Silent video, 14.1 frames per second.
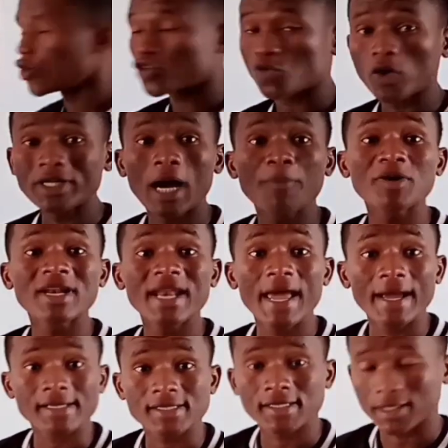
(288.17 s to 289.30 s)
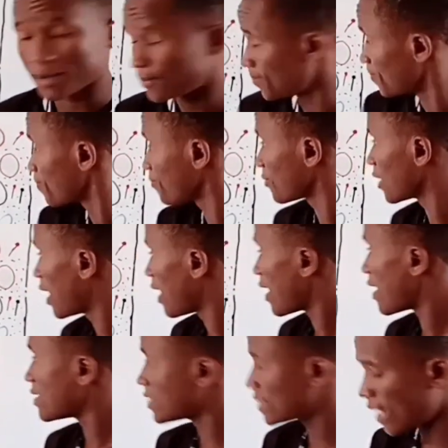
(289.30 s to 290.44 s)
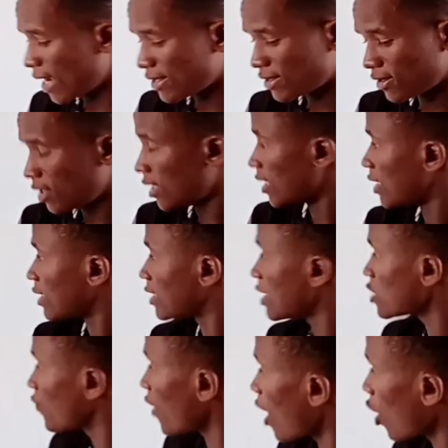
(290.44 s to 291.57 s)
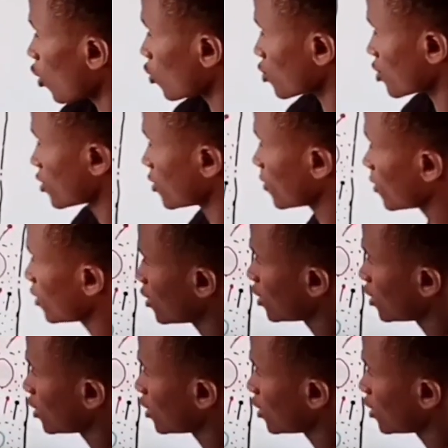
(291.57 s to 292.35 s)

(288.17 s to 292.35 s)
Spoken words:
So what happened next is that this virus,